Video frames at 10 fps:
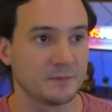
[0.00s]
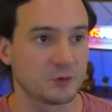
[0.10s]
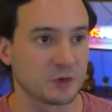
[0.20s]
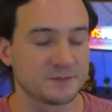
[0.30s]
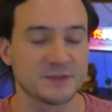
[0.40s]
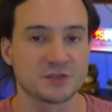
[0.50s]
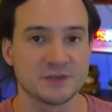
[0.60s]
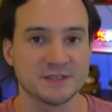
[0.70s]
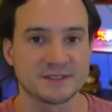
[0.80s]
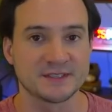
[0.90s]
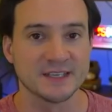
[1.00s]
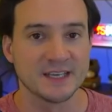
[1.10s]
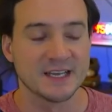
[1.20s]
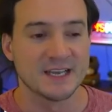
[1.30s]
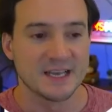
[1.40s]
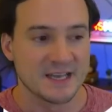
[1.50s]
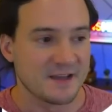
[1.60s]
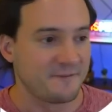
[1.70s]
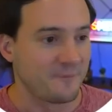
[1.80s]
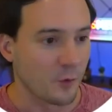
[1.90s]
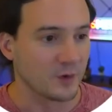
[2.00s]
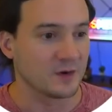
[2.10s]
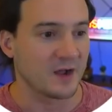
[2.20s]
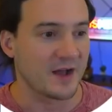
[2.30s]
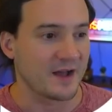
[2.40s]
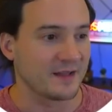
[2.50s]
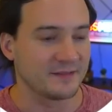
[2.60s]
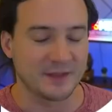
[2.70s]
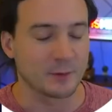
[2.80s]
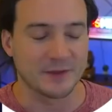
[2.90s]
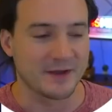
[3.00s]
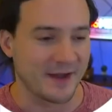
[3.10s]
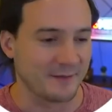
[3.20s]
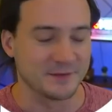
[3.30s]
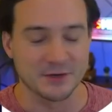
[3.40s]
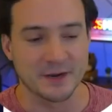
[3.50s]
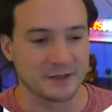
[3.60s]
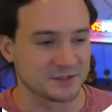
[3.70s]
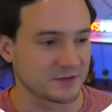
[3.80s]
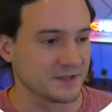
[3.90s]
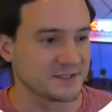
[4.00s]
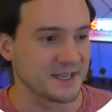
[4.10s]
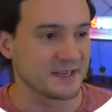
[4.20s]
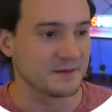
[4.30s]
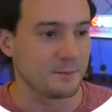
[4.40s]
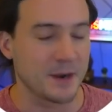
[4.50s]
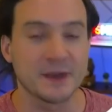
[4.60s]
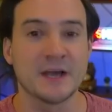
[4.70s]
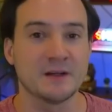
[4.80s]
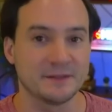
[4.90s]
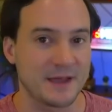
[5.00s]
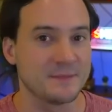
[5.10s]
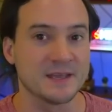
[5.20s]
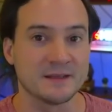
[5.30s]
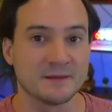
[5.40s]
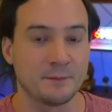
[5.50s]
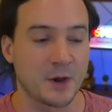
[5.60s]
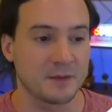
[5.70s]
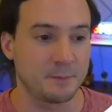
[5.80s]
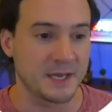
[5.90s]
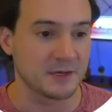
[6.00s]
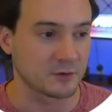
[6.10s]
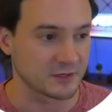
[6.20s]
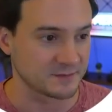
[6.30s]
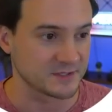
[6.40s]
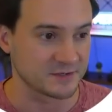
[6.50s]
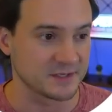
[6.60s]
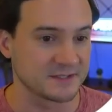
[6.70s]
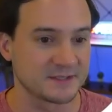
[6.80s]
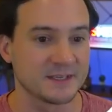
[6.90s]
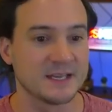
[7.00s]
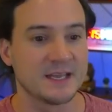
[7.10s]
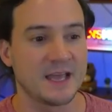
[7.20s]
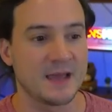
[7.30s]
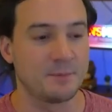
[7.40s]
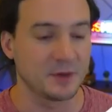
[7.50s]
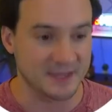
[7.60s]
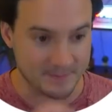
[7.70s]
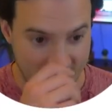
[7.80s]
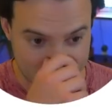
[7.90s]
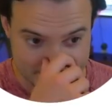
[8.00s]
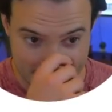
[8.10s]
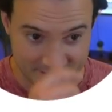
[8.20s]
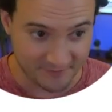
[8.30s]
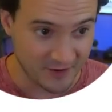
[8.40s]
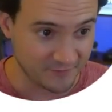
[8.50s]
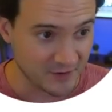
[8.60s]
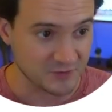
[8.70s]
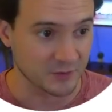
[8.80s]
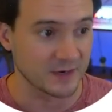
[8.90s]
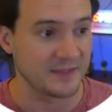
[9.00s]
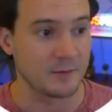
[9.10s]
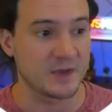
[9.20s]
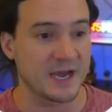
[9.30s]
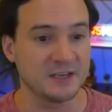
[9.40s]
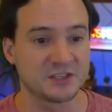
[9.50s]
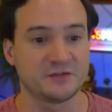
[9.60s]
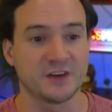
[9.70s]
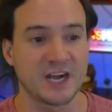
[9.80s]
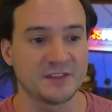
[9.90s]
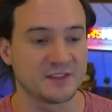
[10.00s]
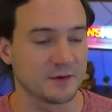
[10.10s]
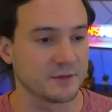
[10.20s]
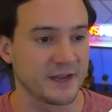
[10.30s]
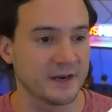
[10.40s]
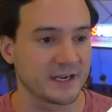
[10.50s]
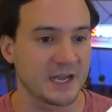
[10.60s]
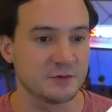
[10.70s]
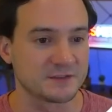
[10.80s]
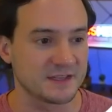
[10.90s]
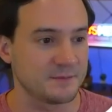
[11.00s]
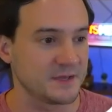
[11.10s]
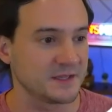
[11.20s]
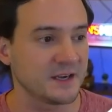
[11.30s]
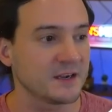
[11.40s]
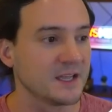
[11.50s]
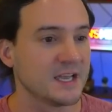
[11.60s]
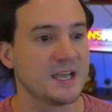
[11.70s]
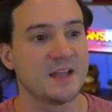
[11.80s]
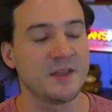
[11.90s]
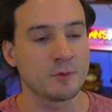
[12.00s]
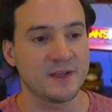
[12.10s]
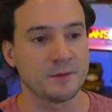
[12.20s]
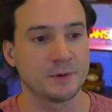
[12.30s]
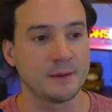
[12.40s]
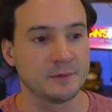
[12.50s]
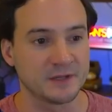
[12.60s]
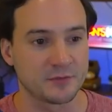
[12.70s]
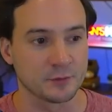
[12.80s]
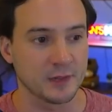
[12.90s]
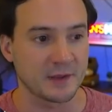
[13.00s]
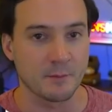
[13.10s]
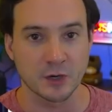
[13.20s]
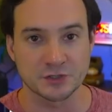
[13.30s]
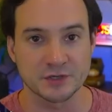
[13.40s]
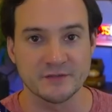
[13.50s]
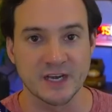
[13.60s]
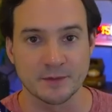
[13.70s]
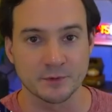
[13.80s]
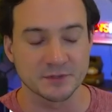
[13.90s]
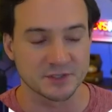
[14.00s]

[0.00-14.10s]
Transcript: Christmas trees for, they were you know what? I'll just go ahead and say it. Marielle, not me, bought pink Christmas trees and put them outside of our front door. And then we kind of just forgot that they were there and got used to them being there. And they were there probably through like March or even April.